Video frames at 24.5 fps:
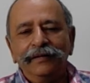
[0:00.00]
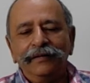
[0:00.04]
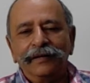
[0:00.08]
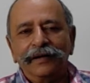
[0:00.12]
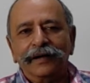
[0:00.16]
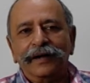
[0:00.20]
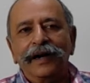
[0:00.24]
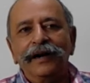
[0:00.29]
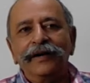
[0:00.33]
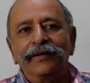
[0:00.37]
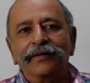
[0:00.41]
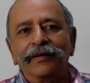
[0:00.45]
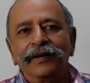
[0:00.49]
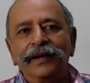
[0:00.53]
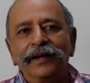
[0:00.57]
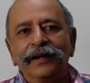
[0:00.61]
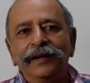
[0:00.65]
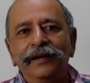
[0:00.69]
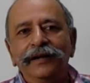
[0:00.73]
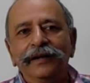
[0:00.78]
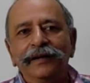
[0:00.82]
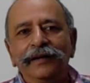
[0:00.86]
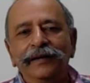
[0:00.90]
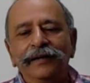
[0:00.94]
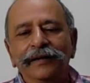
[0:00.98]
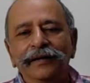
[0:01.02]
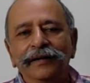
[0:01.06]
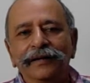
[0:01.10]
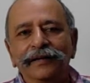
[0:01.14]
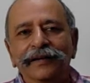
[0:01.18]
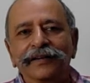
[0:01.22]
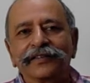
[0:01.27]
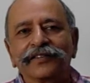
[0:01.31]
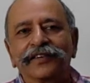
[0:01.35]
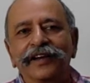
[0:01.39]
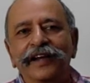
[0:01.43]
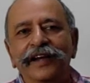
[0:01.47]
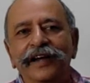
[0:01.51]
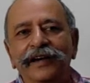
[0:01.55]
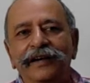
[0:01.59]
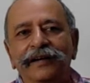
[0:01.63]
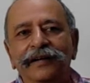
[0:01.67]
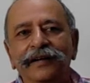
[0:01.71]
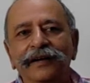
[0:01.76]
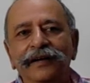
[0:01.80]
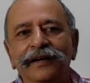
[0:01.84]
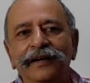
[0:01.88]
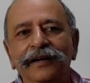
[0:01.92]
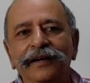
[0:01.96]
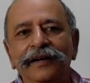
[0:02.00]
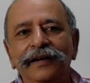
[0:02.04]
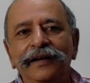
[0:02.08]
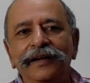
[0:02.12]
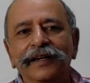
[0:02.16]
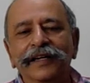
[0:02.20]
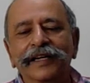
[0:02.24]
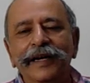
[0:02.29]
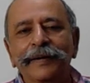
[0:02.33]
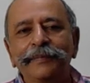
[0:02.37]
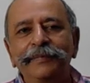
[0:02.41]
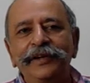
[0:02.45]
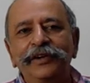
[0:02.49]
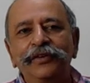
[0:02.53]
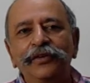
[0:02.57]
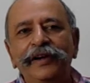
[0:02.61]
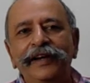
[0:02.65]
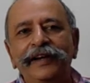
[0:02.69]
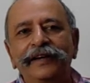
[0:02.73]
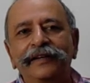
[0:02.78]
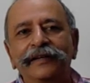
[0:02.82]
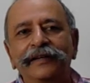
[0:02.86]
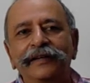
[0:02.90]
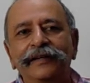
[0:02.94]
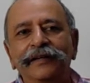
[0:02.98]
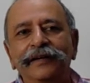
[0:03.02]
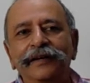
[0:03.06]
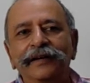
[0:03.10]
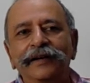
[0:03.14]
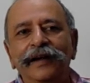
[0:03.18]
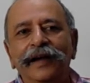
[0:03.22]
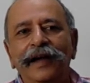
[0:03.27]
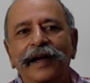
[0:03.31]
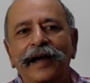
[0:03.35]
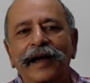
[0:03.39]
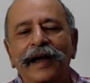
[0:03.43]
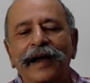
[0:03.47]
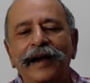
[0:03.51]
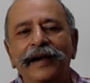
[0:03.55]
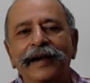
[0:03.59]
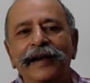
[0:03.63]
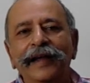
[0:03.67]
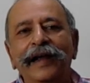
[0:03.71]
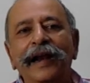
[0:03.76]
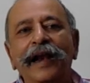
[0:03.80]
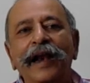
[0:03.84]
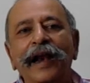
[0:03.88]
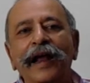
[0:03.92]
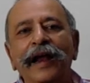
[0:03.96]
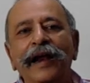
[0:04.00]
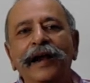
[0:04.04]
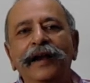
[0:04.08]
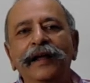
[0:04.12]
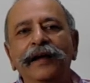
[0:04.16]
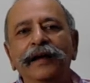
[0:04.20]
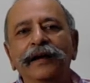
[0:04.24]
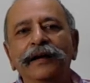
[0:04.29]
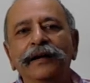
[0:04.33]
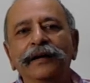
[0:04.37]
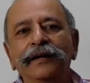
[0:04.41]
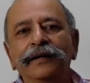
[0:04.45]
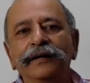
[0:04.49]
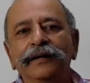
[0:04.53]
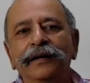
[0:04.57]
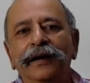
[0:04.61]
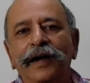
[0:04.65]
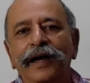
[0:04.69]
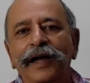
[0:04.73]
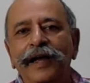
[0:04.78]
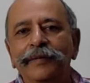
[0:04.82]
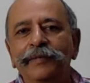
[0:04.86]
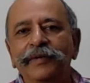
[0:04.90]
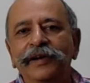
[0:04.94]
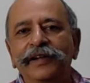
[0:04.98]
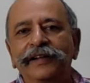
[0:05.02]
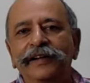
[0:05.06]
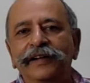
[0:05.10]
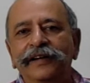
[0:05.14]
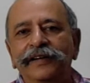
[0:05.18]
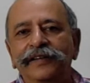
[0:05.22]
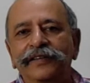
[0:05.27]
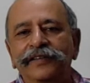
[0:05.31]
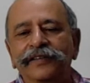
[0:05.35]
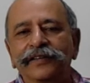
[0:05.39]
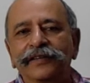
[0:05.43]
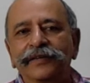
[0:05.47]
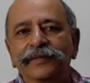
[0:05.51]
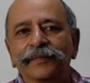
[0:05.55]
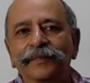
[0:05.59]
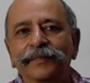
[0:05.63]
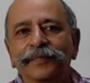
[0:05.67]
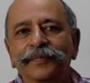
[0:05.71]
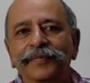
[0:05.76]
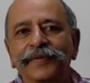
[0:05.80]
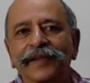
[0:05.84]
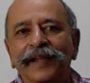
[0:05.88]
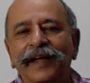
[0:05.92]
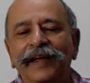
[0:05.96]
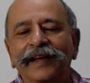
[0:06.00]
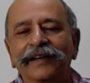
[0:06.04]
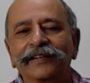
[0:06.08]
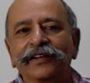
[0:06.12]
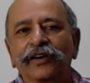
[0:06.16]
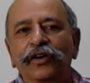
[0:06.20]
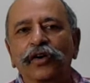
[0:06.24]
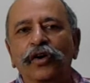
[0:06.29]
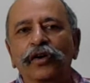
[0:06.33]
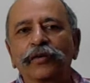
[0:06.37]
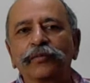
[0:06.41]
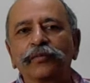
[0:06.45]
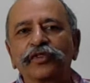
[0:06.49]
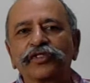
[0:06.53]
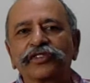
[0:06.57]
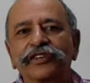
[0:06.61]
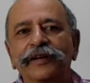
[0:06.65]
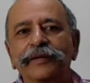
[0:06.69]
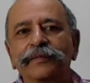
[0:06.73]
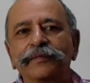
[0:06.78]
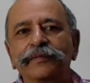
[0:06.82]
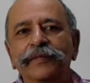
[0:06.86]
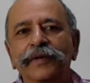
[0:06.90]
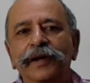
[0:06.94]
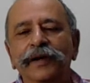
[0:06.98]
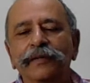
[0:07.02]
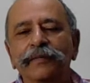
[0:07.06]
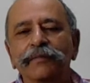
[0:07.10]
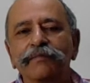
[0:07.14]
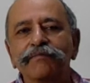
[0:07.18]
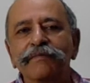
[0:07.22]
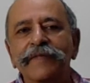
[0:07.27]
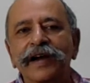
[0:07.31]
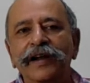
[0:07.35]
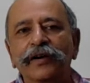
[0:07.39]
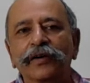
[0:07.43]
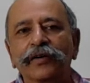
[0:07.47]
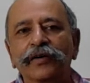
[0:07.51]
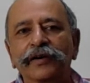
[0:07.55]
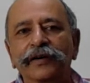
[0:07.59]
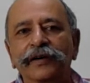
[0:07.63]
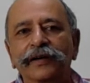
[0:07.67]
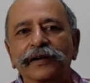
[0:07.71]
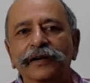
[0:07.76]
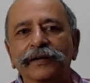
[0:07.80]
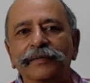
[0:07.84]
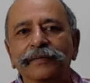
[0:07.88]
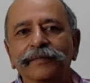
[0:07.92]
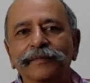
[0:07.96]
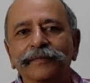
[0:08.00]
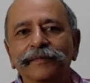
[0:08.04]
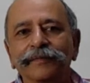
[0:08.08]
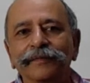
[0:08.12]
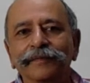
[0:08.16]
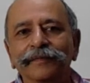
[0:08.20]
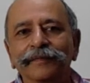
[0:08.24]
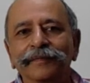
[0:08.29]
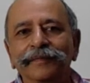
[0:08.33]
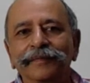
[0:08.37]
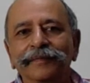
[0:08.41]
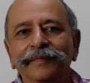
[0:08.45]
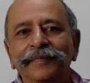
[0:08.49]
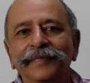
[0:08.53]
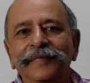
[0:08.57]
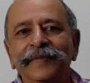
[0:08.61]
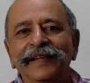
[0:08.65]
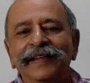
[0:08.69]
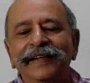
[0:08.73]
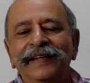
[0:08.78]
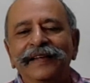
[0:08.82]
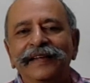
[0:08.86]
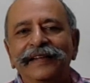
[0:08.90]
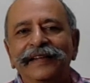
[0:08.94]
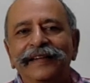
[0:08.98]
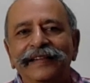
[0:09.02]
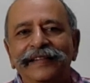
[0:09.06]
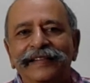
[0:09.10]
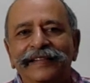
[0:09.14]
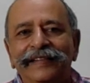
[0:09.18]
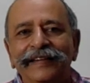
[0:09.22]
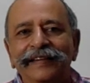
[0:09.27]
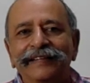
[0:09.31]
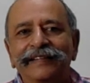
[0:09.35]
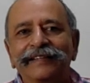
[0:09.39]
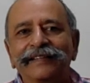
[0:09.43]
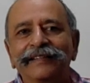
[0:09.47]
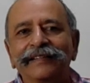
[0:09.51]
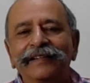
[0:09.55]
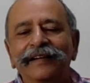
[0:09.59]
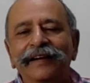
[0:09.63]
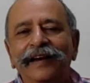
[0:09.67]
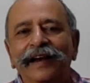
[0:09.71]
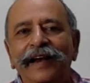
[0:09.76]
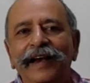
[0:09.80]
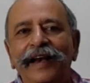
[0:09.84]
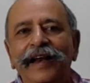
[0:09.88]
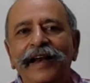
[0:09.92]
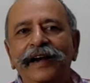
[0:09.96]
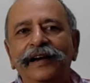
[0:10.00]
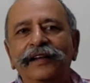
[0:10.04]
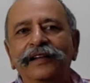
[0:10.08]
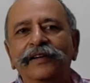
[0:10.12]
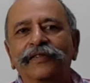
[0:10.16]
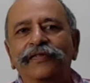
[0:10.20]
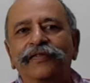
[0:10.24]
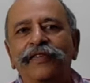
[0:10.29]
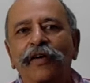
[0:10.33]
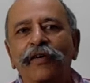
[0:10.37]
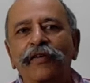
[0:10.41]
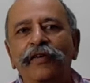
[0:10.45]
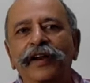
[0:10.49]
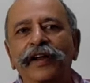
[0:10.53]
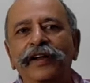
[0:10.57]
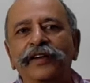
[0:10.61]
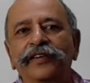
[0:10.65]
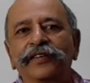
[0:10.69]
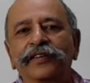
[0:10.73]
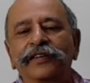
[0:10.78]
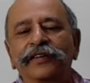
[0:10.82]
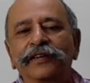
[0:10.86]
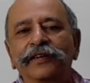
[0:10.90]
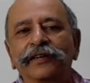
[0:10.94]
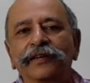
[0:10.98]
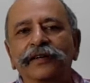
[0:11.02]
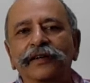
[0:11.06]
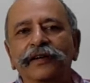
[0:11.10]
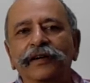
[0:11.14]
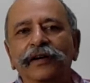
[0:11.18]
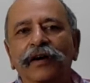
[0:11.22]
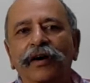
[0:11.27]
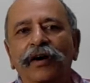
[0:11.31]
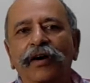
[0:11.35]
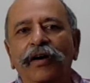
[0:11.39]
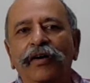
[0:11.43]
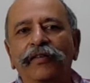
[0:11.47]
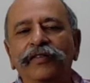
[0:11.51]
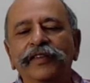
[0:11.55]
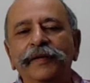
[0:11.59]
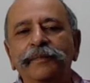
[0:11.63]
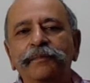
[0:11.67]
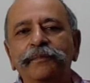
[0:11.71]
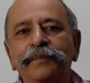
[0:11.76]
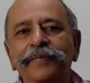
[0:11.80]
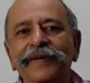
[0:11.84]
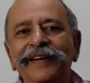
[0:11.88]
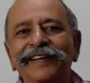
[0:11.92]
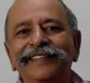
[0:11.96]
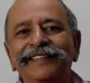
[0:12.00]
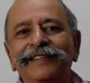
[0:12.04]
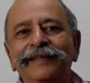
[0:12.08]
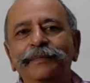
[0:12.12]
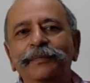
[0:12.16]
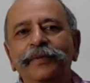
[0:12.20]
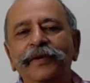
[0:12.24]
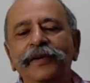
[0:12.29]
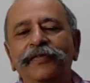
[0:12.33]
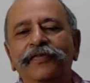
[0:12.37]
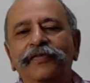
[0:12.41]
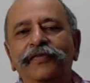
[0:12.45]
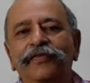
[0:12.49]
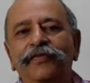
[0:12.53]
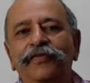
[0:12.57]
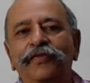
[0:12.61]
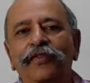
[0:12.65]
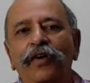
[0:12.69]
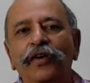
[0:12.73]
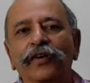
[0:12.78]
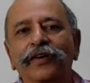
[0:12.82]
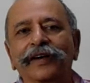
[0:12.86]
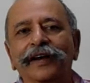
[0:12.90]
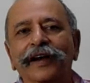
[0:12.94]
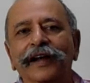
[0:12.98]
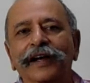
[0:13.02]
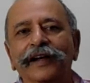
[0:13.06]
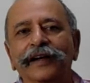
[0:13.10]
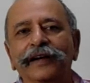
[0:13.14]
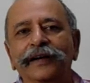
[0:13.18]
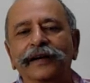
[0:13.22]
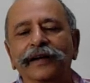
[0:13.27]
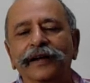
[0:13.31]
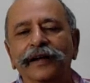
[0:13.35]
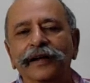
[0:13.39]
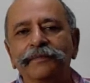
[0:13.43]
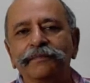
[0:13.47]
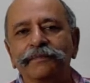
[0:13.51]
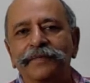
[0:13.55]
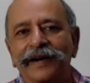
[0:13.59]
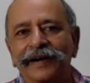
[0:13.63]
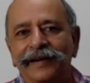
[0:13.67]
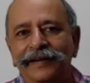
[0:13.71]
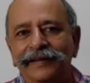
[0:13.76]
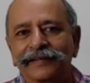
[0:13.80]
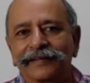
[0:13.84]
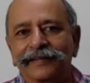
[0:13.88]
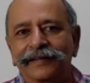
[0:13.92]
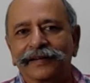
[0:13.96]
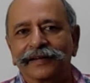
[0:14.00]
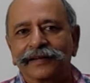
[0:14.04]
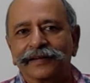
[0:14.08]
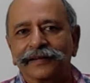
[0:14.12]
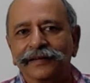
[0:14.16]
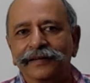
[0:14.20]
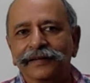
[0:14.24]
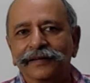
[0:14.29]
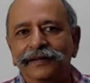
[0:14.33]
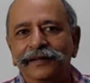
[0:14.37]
the country, the state capitulated and declared Ahmadiyas as a non-Muslim minority. This laid the foundation of the principal fault line in Pakistan,